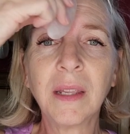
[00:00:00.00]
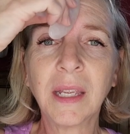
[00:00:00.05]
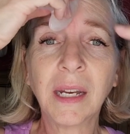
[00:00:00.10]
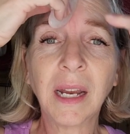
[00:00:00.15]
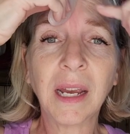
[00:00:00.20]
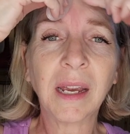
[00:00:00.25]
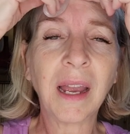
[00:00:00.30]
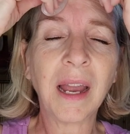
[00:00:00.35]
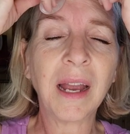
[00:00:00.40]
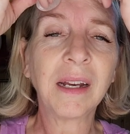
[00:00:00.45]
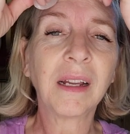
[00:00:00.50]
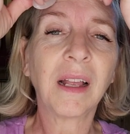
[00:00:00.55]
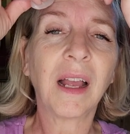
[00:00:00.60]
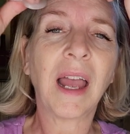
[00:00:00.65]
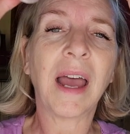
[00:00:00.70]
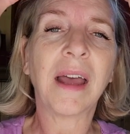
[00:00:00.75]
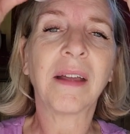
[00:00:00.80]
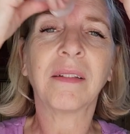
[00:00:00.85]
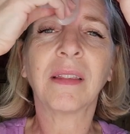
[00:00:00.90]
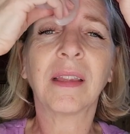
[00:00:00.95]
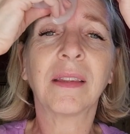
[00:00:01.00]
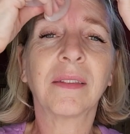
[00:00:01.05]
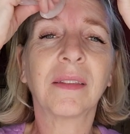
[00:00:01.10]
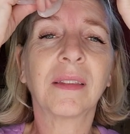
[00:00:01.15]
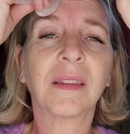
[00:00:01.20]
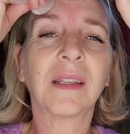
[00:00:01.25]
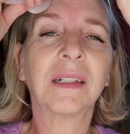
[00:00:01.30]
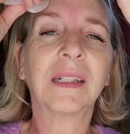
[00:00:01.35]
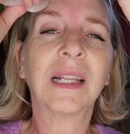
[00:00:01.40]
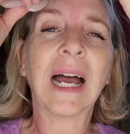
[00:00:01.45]
then I kind of, at
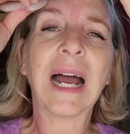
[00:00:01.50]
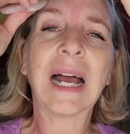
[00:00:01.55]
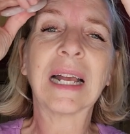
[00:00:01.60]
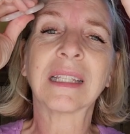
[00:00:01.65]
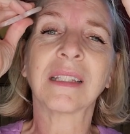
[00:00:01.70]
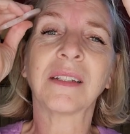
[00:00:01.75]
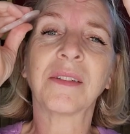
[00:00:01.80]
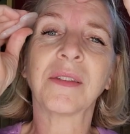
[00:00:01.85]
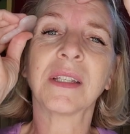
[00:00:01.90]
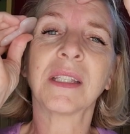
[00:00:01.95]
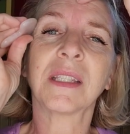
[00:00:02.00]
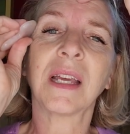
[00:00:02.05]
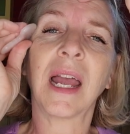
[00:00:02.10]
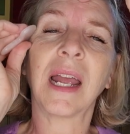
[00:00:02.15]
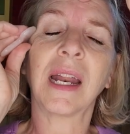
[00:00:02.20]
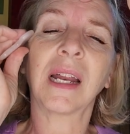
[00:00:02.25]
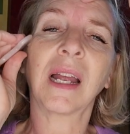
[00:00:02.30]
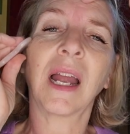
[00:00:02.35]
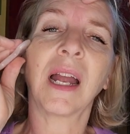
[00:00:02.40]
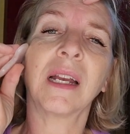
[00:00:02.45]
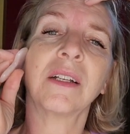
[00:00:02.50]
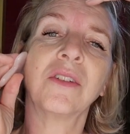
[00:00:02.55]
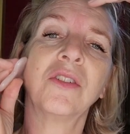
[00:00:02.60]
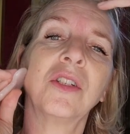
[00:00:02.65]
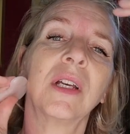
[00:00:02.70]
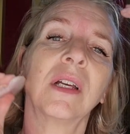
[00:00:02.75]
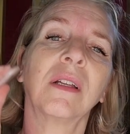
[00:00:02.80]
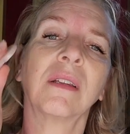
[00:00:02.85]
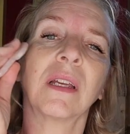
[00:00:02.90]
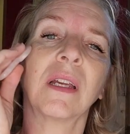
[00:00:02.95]
the last of the side, I kind of
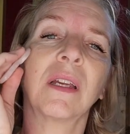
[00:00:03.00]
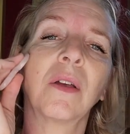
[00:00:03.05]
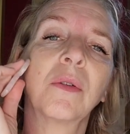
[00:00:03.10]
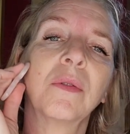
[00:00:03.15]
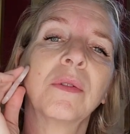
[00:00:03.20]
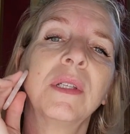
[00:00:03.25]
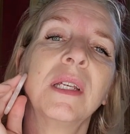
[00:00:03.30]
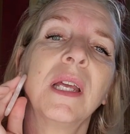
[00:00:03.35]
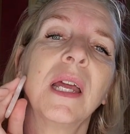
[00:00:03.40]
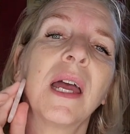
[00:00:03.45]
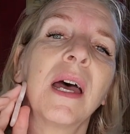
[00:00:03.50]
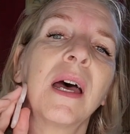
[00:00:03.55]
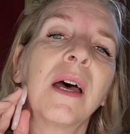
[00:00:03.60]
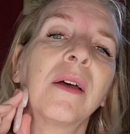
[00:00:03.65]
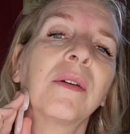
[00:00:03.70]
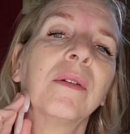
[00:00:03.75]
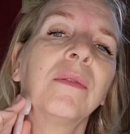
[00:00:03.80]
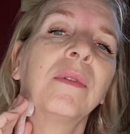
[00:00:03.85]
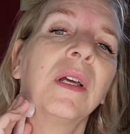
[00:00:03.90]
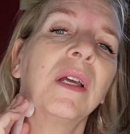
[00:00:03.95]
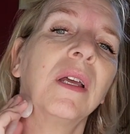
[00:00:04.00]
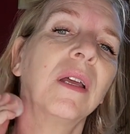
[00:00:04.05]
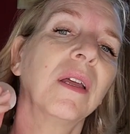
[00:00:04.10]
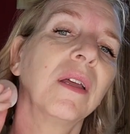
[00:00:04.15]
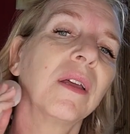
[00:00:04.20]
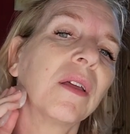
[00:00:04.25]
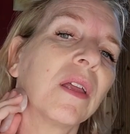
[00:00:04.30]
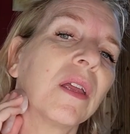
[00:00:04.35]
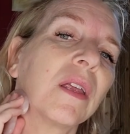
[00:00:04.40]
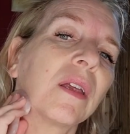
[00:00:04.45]
gently go down
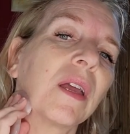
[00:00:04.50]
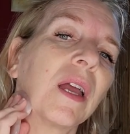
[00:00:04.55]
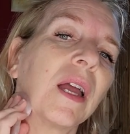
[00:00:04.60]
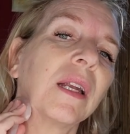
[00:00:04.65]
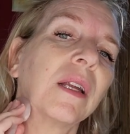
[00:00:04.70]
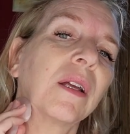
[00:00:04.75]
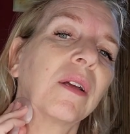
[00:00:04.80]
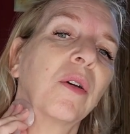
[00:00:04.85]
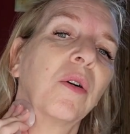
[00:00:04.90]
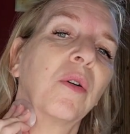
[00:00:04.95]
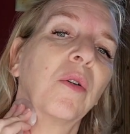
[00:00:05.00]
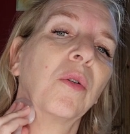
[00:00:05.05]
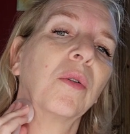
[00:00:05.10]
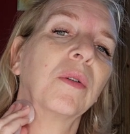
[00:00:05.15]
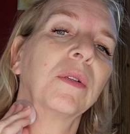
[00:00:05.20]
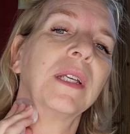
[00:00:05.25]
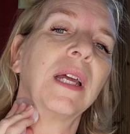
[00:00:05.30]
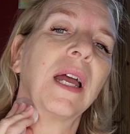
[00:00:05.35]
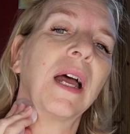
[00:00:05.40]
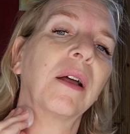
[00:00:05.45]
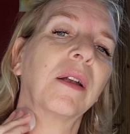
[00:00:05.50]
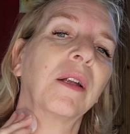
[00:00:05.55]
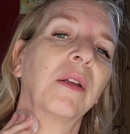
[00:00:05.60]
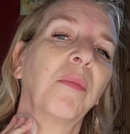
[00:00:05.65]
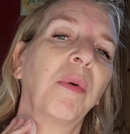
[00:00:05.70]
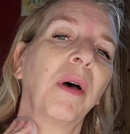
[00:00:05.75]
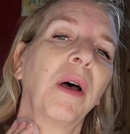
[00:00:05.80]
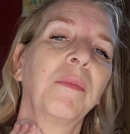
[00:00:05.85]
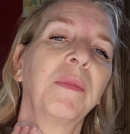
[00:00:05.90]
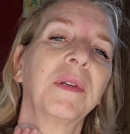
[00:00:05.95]
and kind of go down
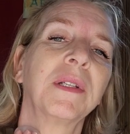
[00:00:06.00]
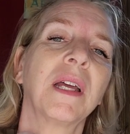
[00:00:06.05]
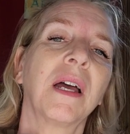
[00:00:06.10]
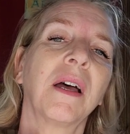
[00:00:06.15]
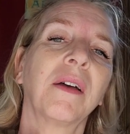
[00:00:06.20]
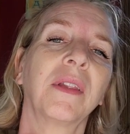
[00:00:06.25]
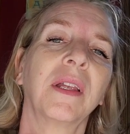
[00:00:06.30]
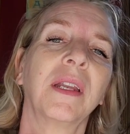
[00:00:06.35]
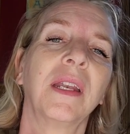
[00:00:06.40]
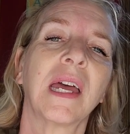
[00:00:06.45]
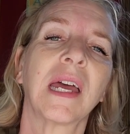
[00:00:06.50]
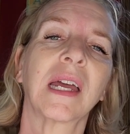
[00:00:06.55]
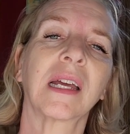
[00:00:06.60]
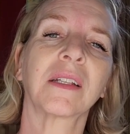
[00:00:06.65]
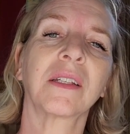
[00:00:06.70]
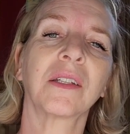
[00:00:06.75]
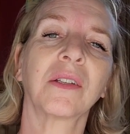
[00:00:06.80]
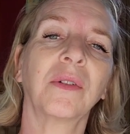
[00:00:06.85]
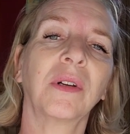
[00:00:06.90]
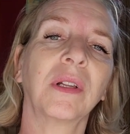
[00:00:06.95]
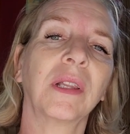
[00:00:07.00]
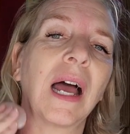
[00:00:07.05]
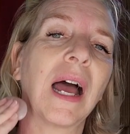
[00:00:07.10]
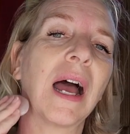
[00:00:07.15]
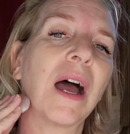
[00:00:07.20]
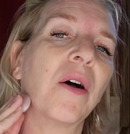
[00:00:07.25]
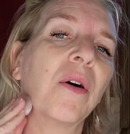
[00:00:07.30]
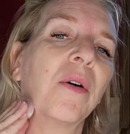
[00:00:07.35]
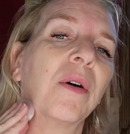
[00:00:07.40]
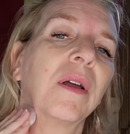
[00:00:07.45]
and pump it down the neck to
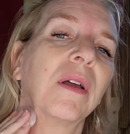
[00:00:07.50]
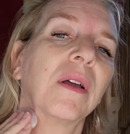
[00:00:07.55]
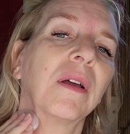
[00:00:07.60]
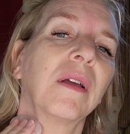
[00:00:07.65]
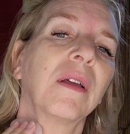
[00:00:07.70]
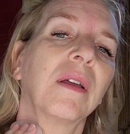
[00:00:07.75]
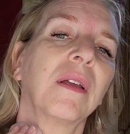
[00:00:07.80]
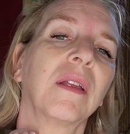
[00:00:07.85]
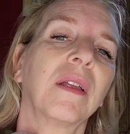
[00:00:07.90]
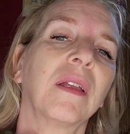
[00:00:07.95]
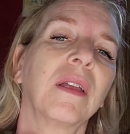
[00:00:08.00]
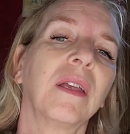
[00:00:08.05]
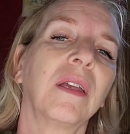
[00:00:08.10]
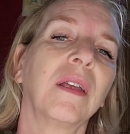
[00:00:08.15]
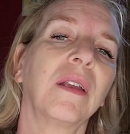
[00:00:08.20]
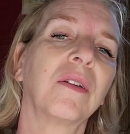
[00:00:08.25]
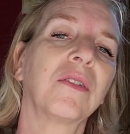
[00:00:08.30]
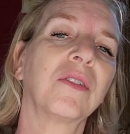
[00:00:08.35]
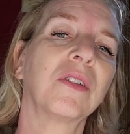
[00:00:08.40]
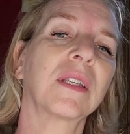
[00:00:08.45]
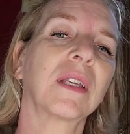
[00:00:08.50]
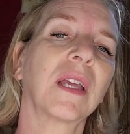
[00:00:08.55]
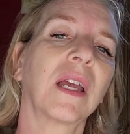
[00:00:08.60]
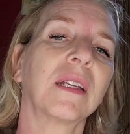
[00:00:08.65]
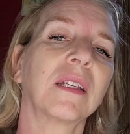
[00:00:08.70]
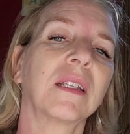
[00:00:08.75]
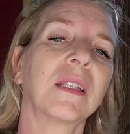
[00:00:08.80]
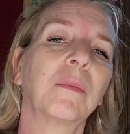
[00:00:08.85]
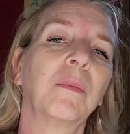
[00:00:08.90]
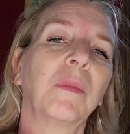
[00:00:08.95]
allow, just
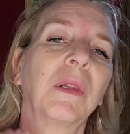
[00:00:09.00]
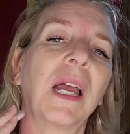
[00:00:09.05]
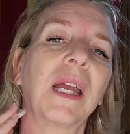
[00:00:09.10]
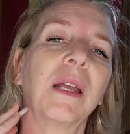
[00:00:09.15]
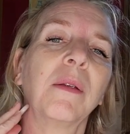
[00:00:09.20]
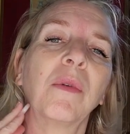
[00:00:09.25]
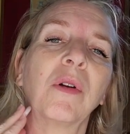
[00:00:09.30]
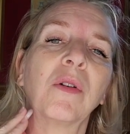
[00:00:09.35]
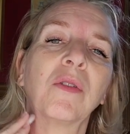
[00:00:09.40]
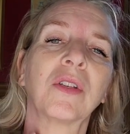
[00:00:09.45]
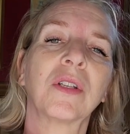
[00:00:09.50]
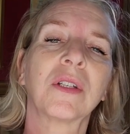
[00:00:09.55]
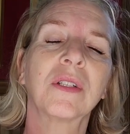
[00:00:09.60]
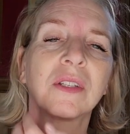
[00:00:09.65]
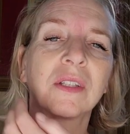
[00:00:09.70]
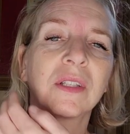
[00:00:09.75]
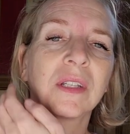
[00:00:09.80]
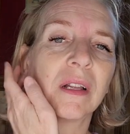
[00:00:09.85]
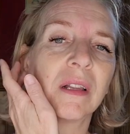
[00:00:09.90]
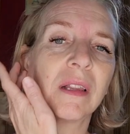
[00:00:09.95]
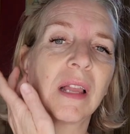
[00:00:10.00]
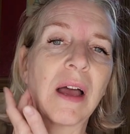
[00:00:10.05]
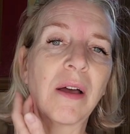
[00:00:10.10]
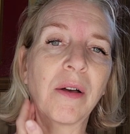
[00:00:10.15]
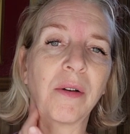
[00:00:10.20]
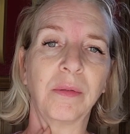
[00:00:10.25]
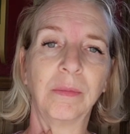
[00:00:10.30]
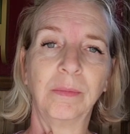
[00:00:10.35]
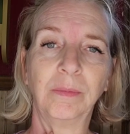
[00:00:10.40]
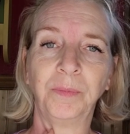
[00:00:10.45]
kind of some light motions to
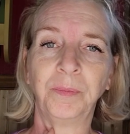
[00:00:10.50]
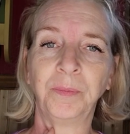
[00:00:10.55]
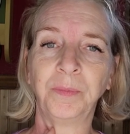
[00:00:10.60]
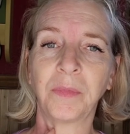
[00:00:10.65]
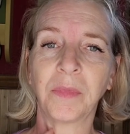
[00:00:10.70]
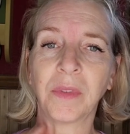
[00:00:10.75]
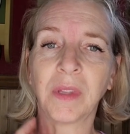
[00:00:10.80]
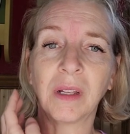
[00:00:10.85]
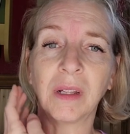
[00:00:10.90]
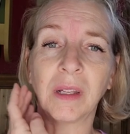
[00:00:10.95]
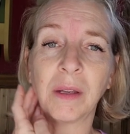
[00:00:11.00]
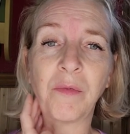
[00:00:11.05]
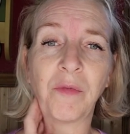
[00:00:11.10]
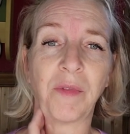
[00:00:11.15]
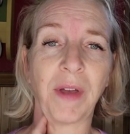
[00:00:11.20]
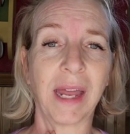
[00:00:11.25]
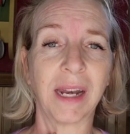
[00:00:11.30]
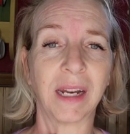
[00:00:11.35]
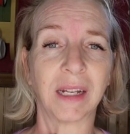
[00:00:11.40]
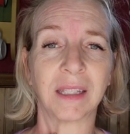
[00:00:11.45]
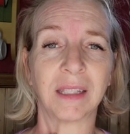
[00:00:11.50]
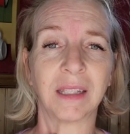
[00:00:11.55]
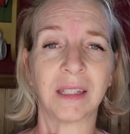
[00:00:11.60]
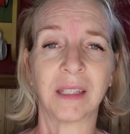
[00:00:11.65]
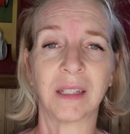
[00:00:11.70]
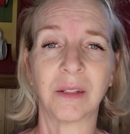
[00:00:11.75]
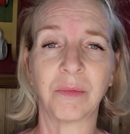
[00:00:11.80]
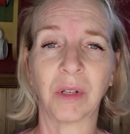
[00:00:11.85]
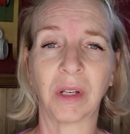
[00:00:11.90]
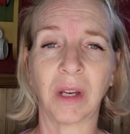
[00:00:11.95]
allow the lymphatic
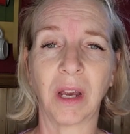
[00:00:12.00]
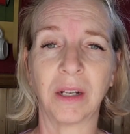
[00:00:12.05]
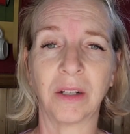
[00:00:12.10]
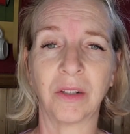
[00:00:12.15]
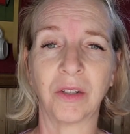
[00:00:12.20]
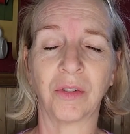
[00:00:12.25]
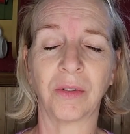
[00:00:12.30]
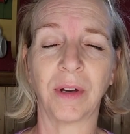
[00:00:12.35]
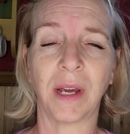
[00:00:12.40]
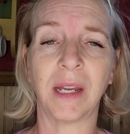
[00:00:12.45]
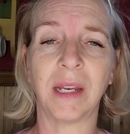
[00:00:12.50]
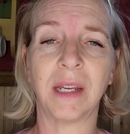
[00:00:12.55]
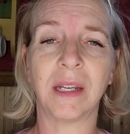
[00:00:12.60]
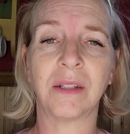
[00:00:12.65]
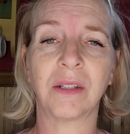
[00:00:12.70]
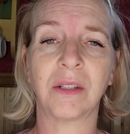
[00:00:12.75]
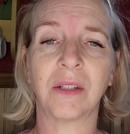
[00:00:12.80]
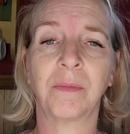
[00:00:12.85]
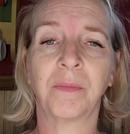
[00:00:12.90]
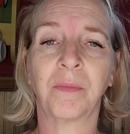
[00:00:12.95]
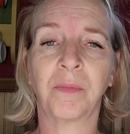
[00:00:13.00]
system to kind of drain in